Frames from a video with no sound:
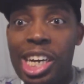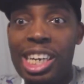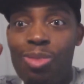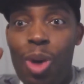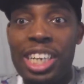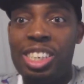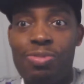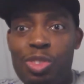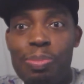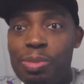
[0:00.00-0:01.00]
I wanted to watch
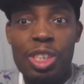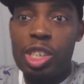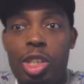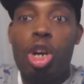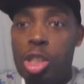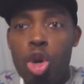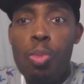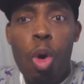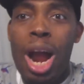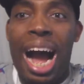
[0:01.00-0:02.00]

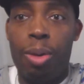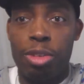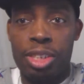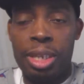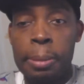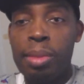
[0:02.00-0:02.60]
two more hours.